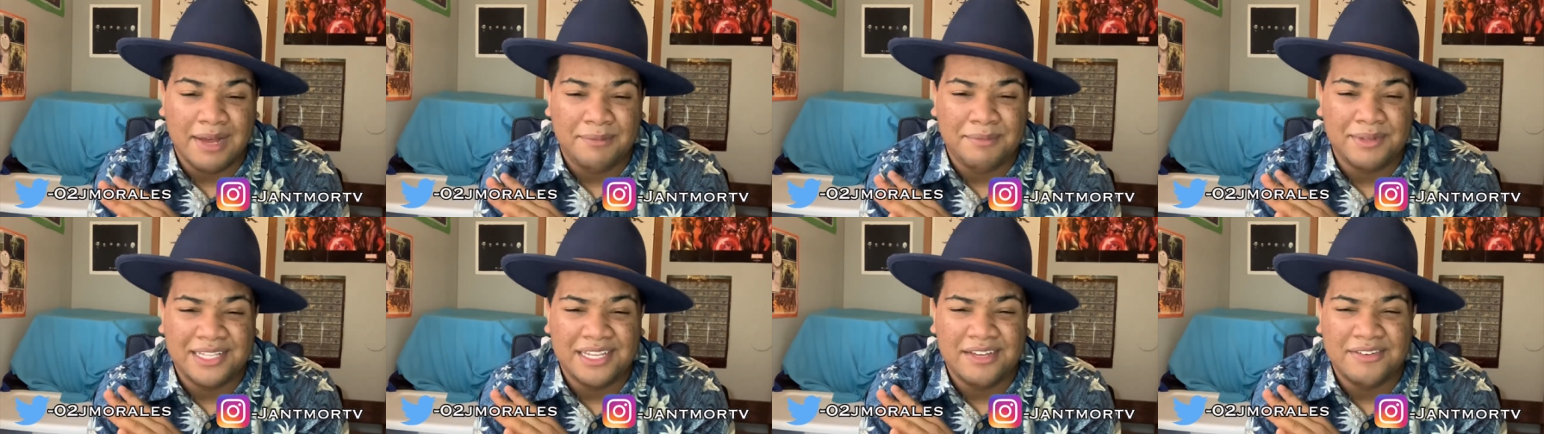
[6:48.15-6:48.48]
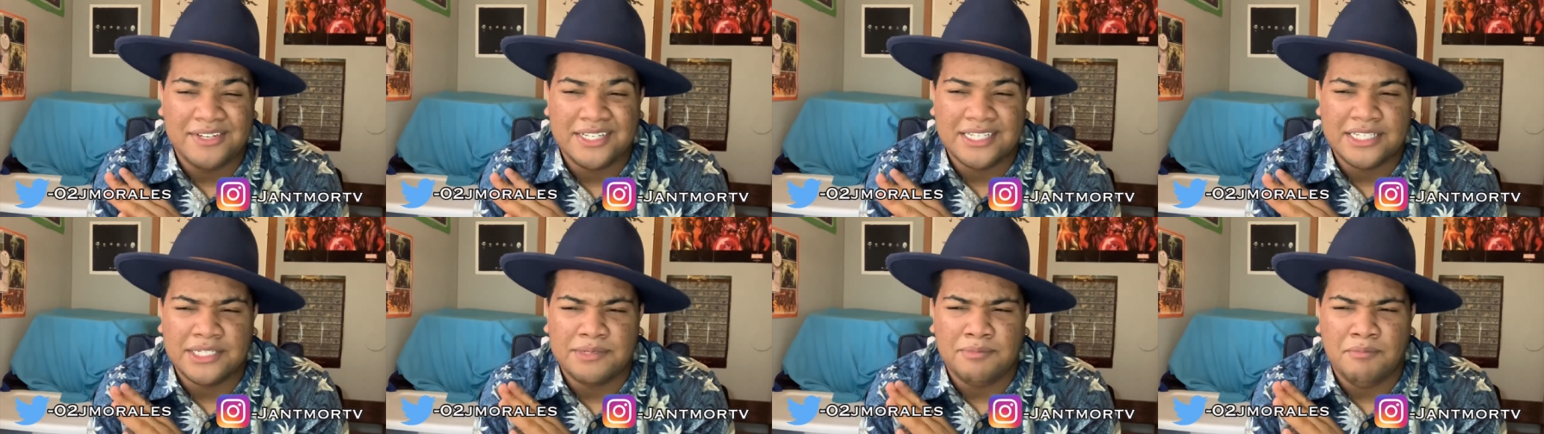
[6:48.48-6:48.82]
I believe
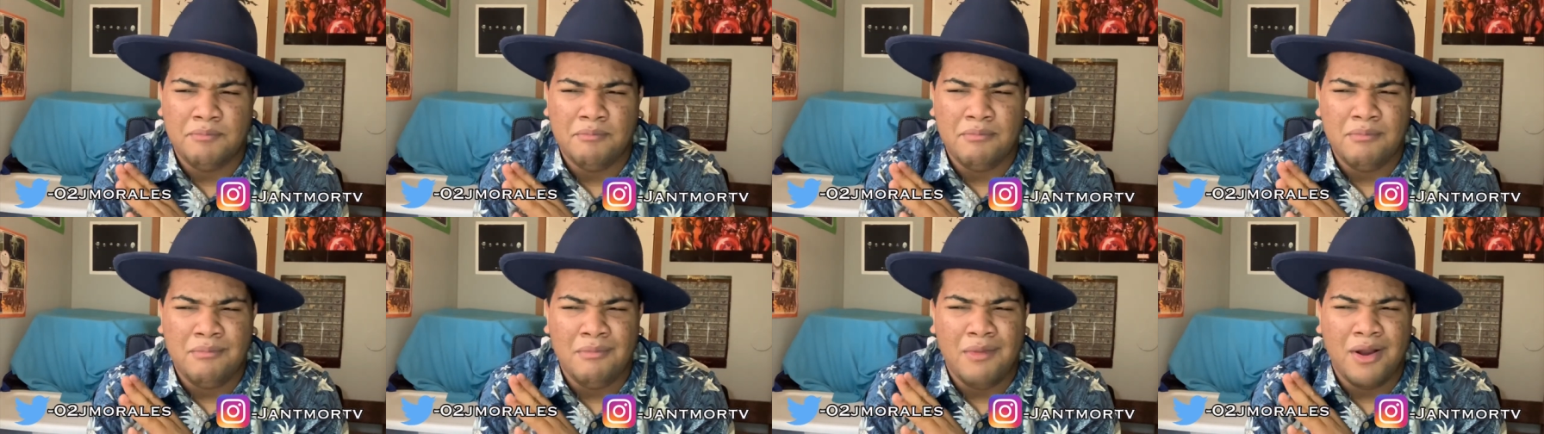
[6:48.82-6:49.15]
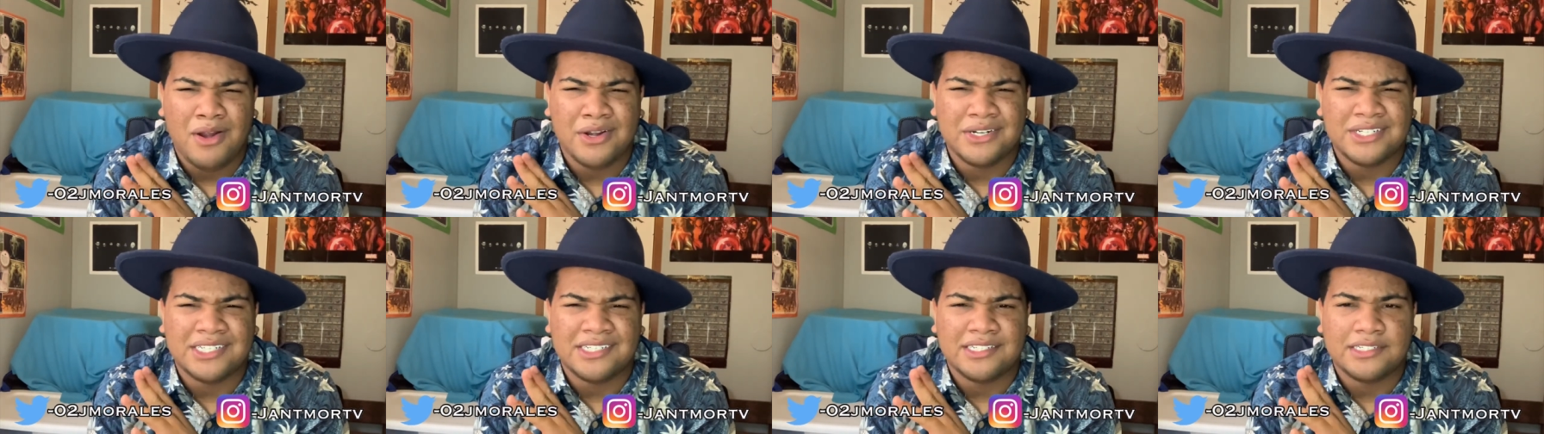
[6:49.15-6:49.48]
it's
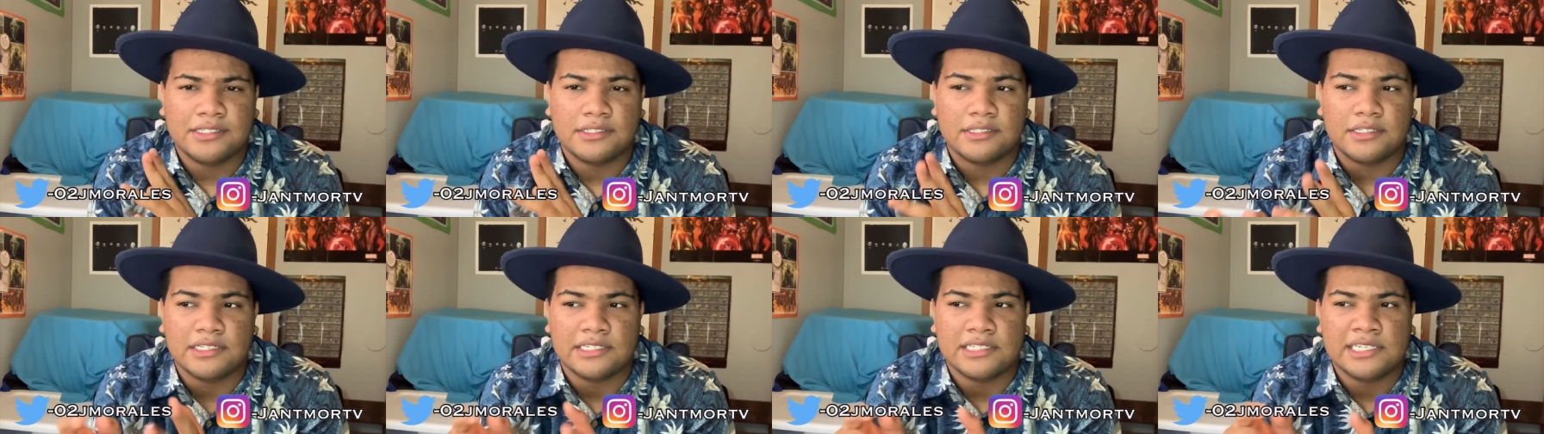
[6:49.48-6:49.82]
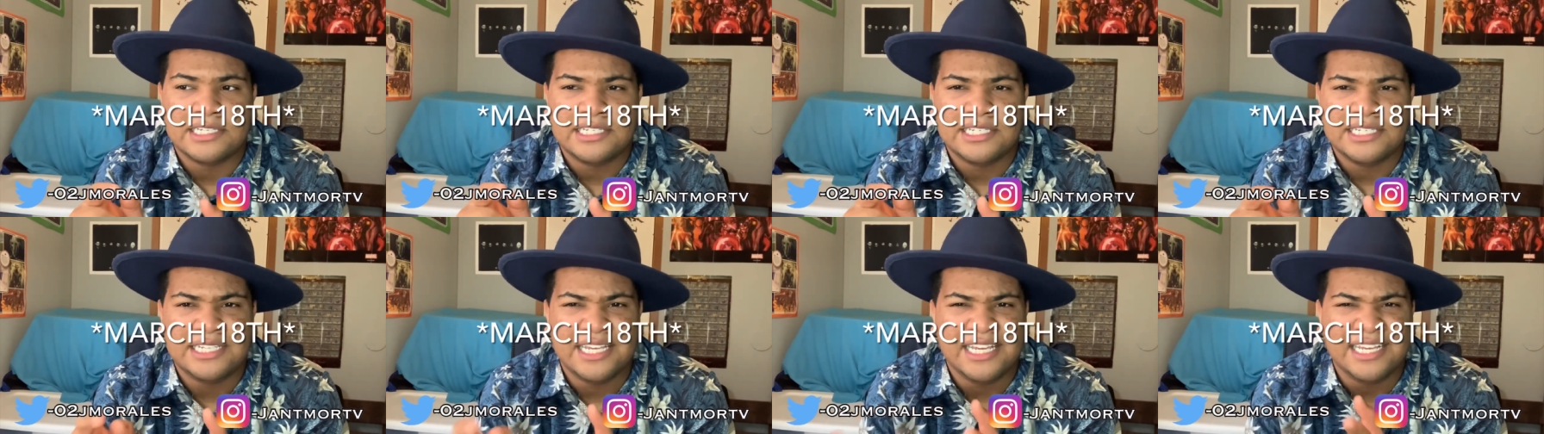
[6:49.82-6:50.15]
March
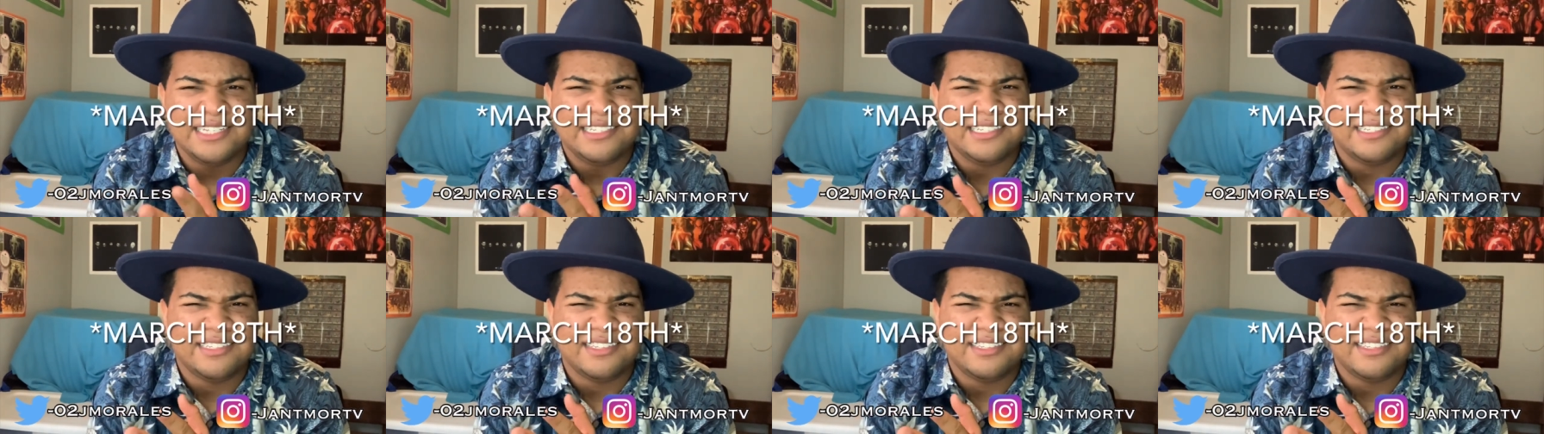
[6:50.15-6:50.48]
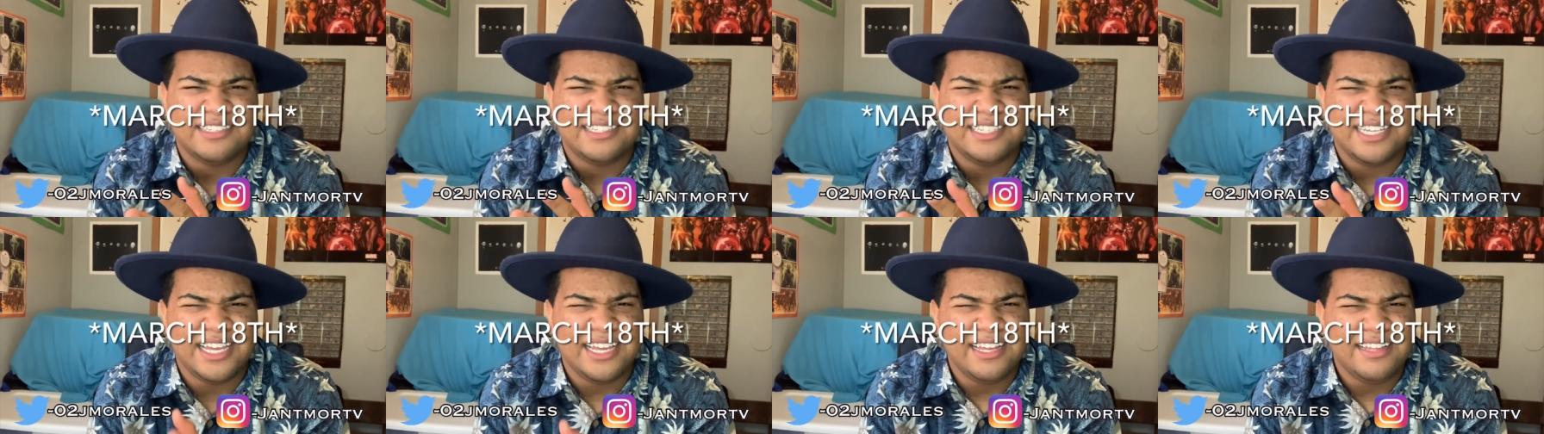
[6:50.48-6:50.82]

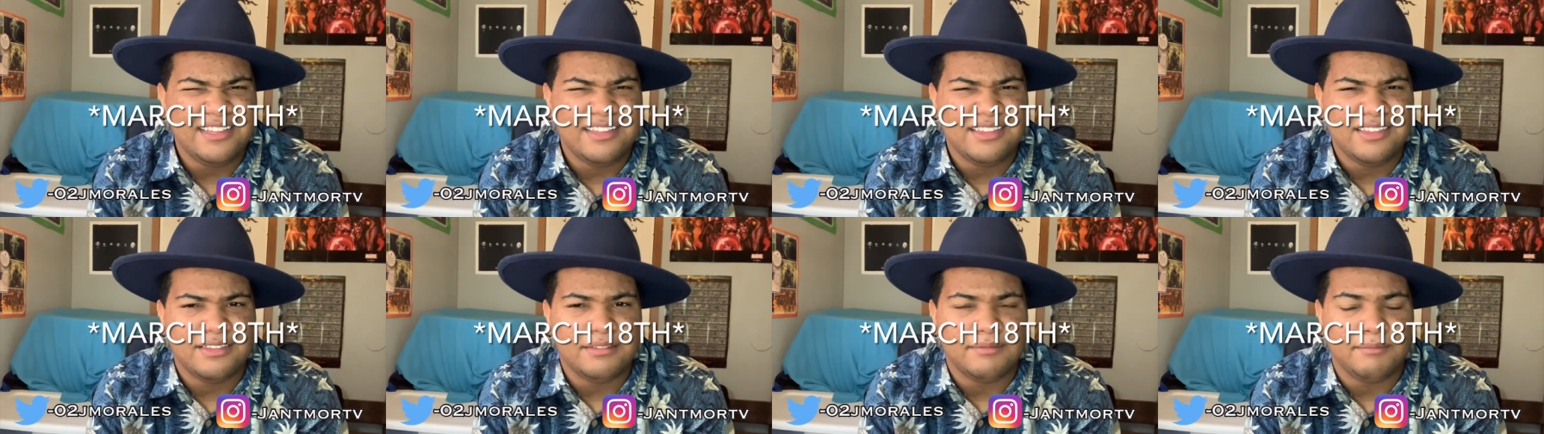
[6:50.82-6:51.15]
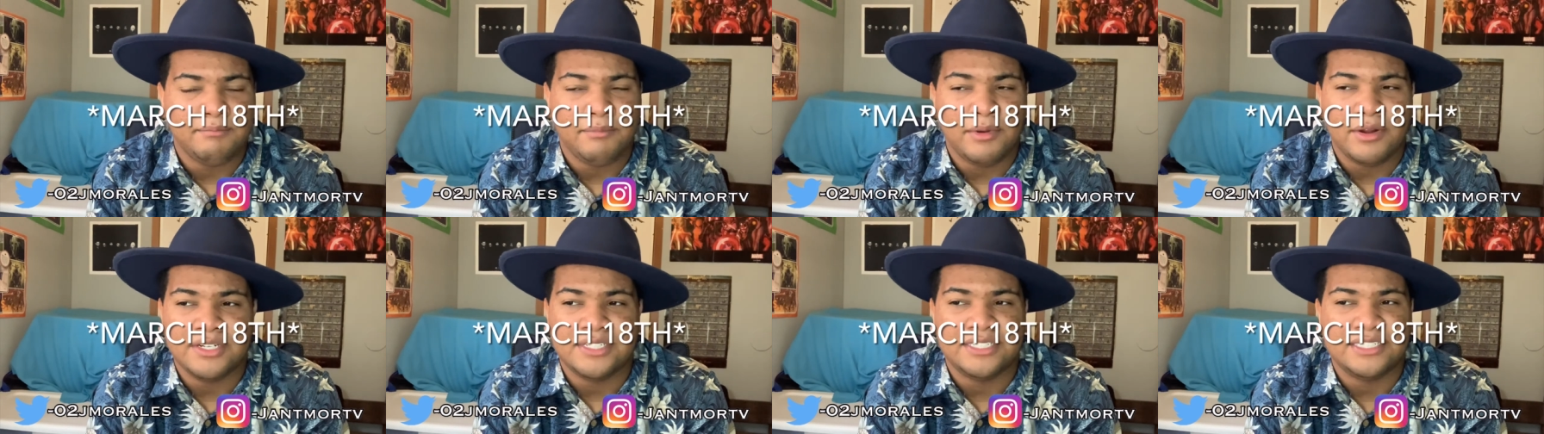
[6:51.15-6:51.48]
16th
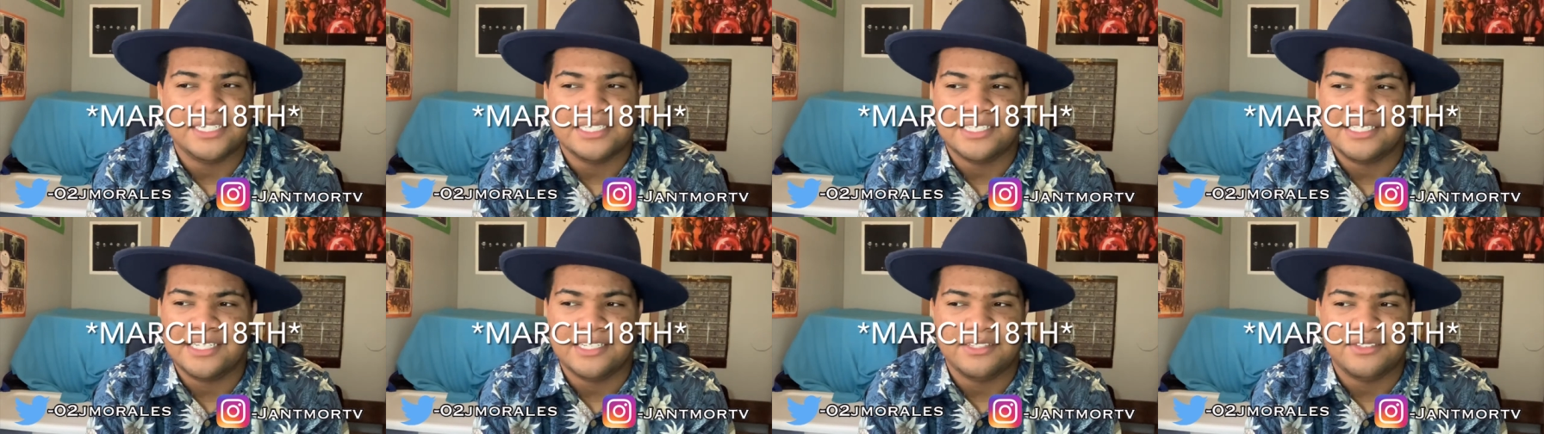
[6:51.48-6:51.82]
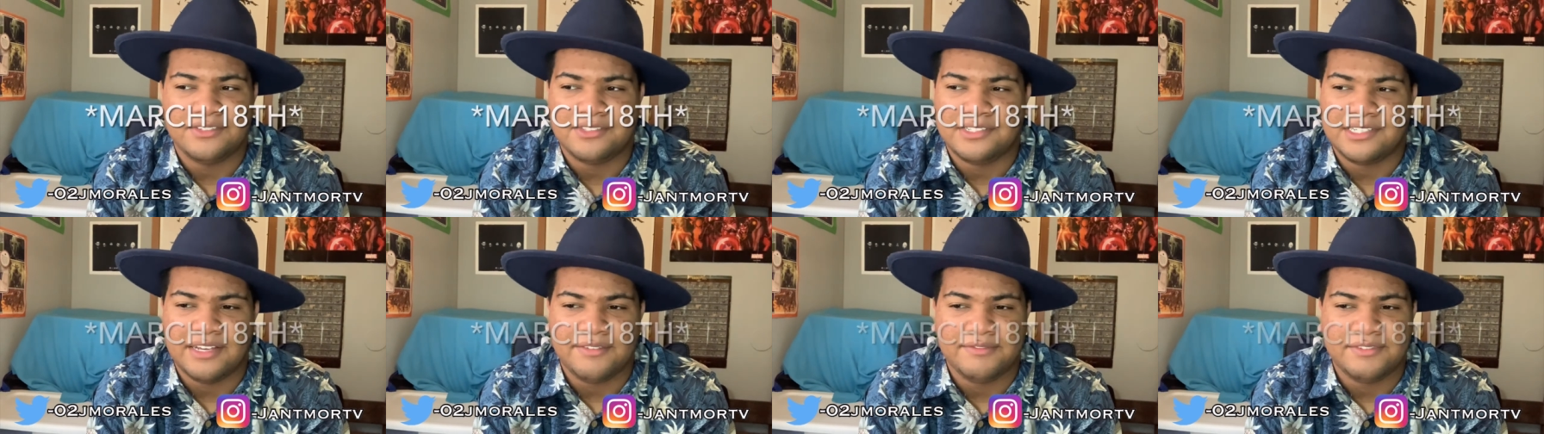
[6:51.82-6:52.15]
March 16th
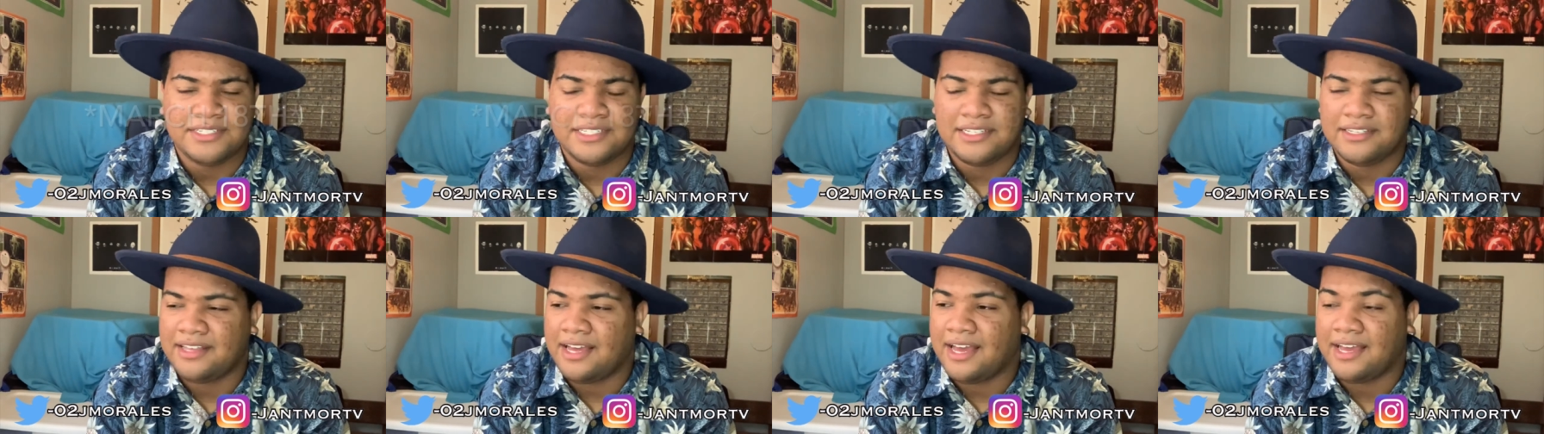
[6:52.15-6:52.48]
through 17th.